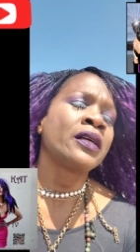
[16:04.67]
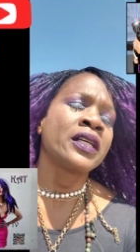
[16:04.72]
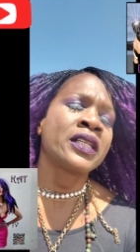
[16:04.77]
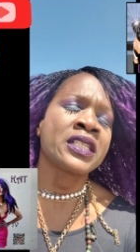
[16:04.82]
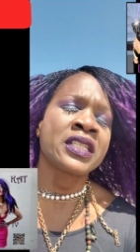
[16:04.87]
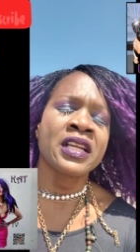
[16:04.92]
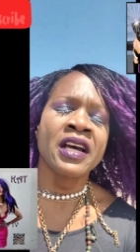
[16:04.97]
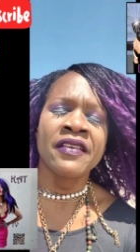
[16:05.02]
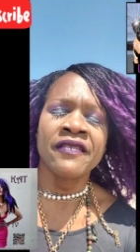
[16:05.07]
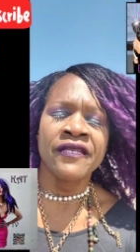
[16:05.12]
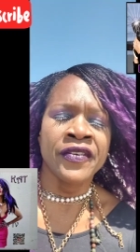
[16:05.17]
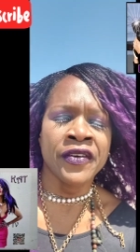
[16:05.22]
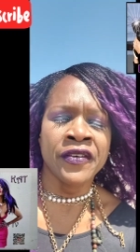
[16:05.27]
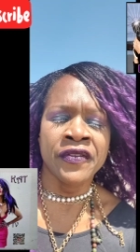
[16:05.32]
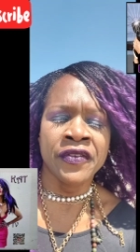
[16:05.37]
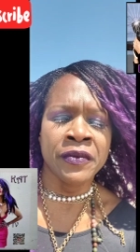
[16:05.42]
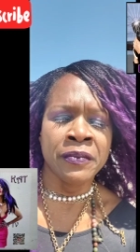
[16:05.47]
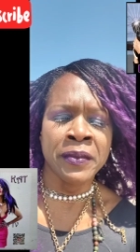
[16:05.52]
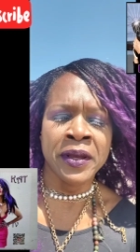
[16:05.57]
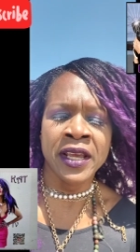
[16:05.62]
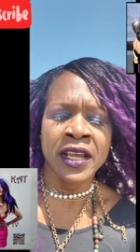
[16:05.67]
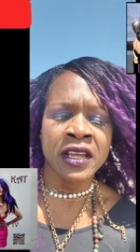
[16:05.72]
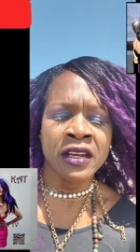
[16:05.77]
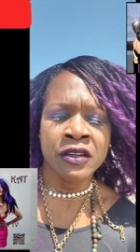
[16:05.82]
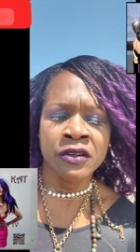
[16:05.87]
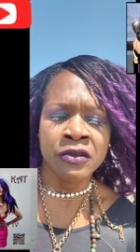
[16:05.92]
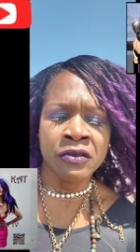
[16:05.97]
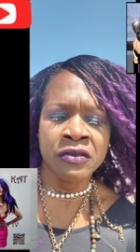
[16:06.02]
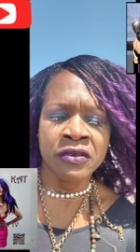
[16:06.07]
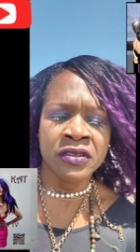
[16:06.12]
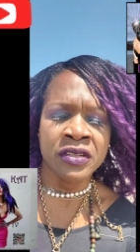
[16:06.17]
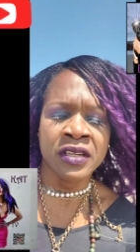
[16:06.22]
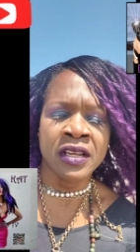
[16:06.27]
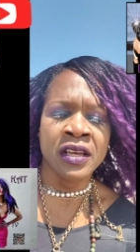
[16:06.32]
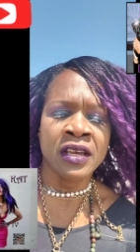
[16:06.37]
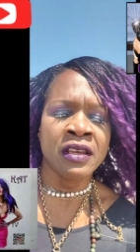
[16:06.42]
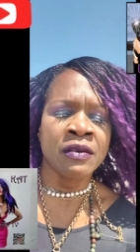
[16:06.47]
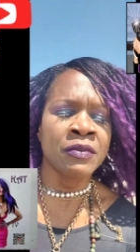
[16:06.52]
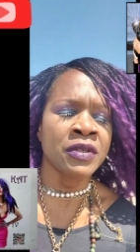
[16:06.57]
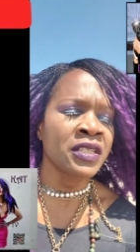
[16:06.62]
It's not fair for Megan to do the
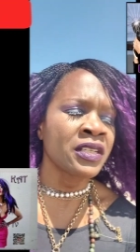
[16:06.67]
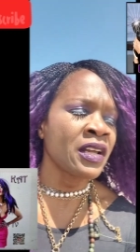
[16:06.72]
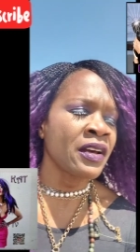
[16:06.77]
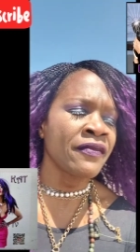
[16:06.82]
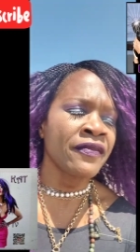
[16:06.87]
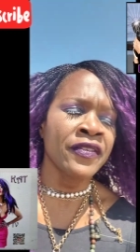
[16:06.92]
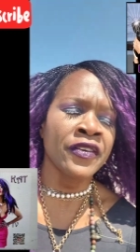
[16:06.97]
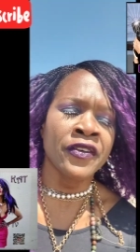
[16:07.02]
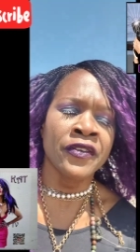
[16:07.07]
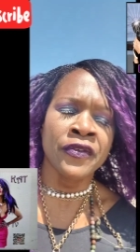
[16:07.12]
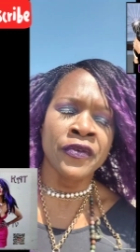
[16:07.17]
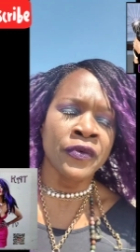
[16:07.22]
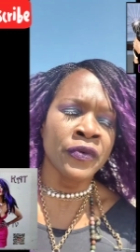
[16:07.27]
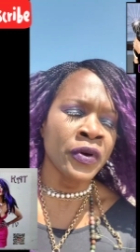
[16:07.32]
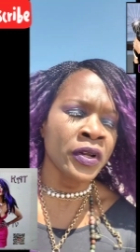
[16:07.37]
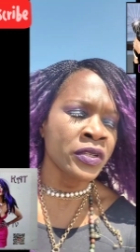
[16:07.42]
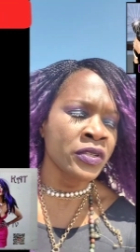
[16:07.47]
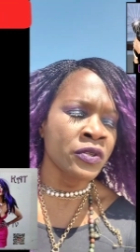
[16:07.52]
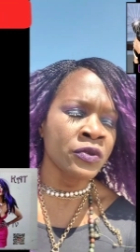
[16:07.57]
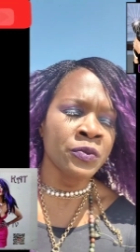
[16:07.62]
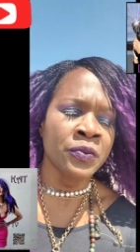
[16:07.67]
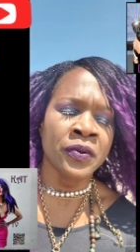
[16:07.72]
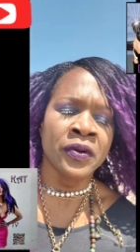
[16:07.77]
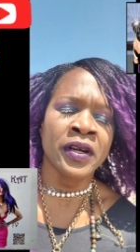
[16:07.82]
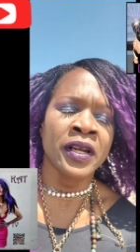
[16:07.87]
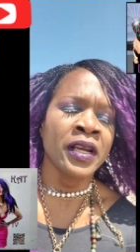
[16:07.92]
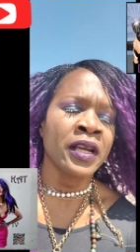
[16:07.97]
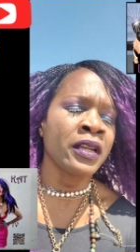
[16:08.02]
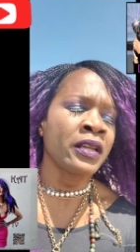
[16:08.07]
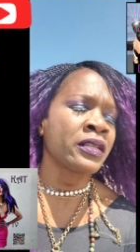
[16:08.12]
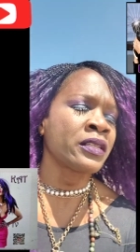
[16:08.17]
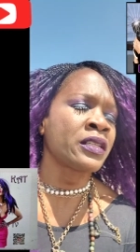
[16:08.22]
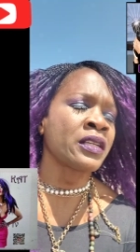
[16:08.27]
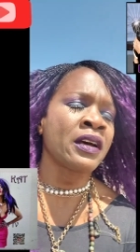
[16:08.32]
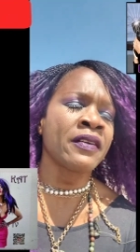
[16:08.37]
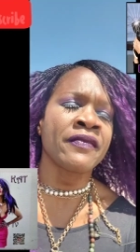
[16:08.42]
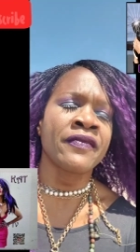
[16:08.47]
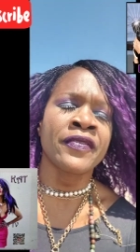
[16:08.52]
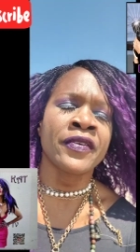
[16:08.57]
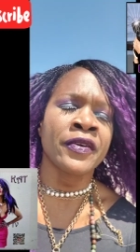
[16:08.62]
same. It's not fair for Russell Brand. It's
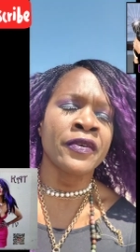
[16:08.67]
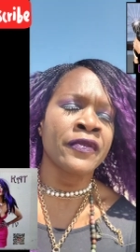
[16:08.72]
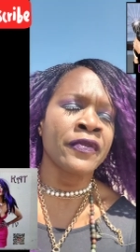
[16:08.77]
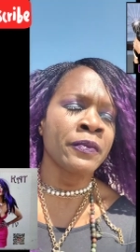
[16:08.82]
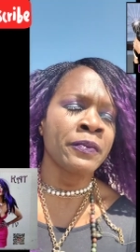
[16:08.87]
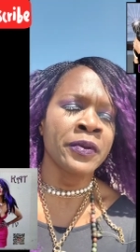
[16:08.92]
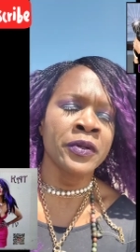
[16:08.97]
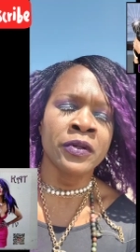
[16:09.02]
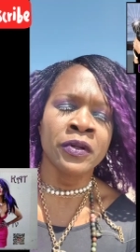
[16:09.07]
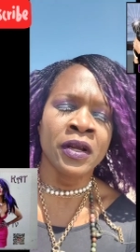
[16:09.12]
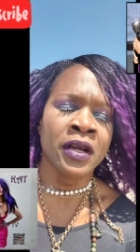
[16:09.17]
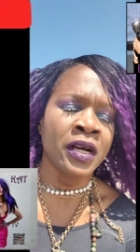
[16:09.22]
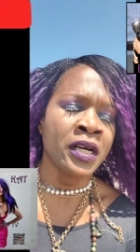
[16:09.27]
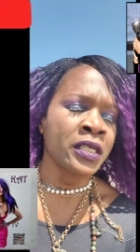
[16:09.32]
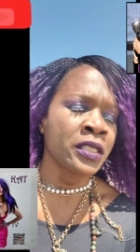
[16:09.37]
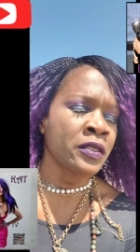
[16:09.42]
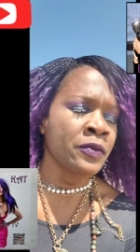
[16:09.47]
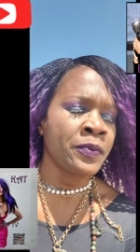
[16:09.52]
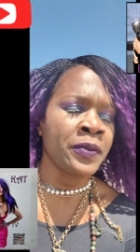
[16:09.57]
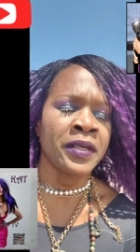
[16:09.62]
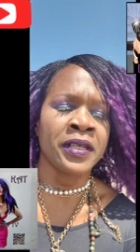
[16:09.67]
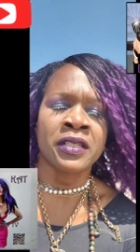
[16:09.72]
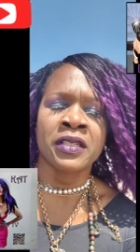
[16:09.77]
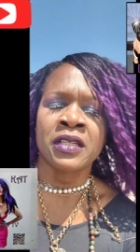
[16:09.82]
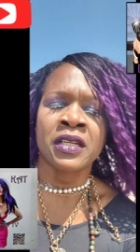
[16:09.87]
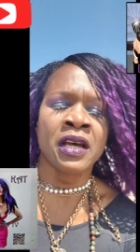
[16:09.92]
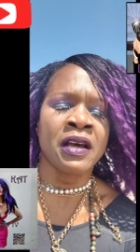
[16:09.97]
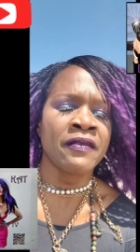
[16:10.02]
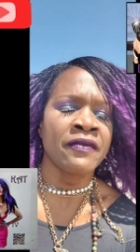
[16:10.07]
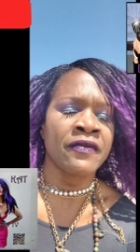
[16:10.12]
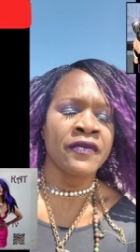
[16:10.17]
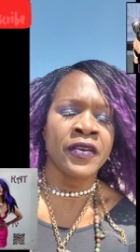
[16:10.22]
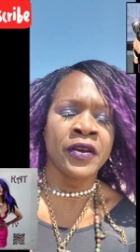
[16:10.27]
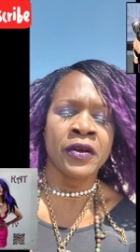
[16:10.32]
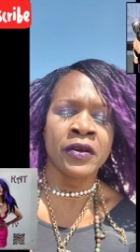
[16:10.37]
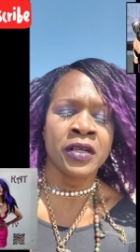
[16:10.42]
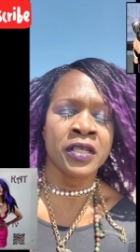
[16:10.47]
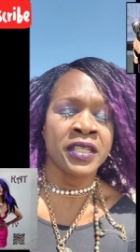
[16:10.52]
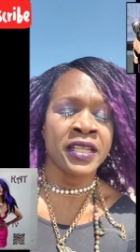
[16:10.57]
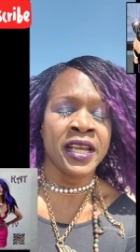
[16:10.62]
not fair for Bill Cosby. It's not
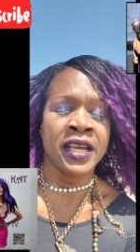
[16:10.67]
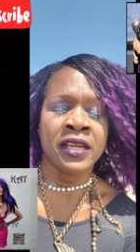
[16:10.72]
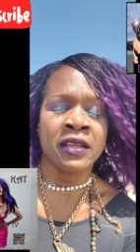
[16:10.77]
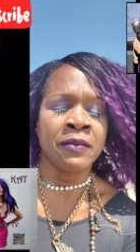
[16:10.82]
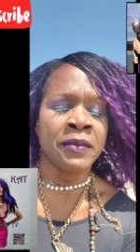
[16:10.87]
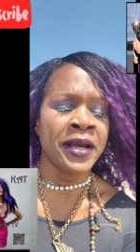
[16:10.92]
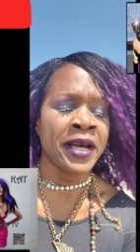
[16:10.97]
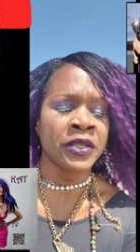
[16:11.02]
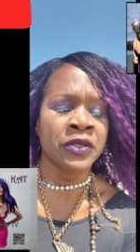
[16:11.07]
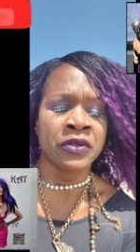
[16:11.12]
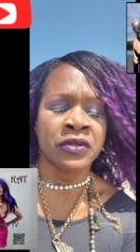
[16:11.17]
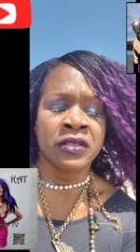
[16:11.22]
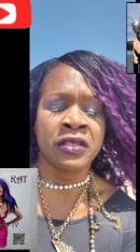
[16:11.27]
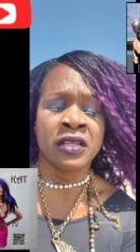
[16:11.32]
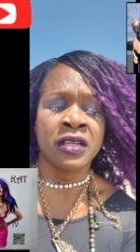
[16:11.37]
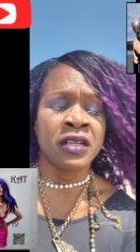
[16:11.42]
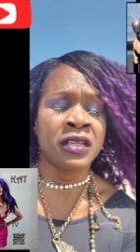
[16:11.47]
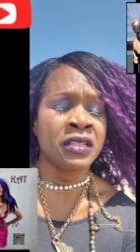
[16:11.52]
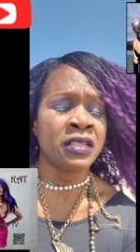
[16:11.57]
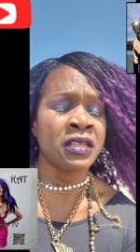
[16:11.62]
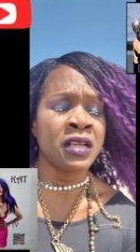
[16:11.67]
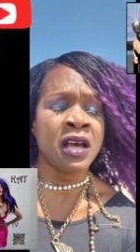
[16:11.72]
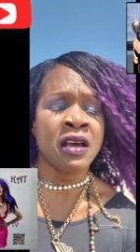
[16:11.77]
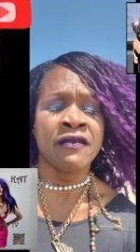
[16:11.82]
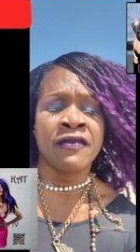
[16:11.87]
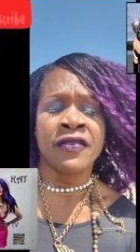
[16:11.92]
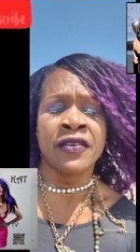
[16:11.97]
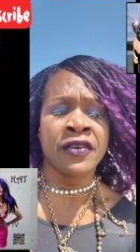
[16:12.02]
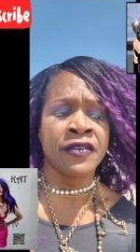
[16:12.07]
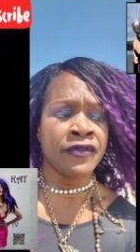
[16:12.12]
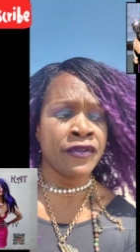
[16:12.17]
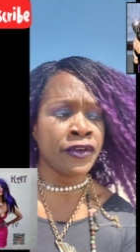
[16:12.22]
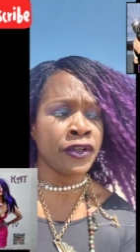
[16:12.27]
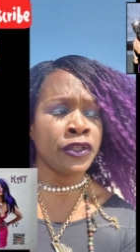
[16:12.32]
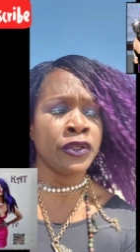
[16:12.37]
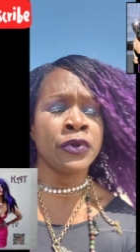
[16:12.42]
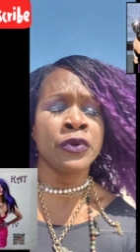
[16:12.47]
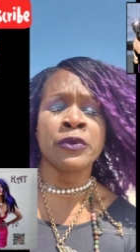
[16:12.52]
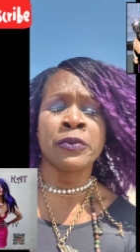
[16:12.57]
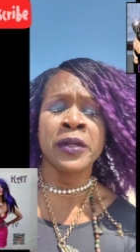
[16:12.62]
fair to Danny Masterson. It's not fair for
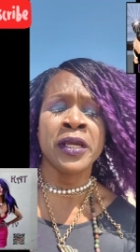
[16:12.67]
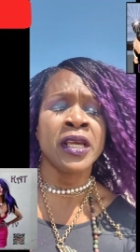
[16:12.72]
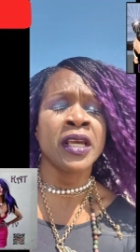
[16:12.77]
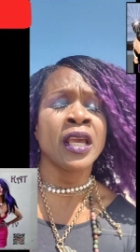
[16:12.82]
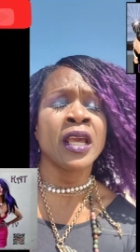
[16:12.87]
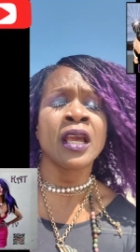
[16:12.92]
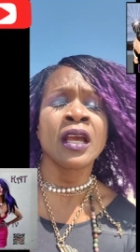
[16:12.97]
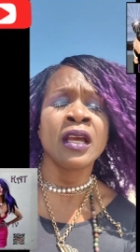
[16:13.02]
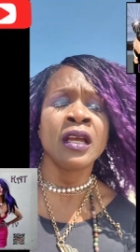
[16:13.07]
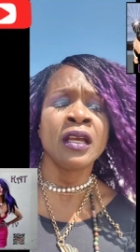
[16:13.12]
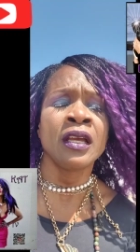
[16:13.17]
you or me.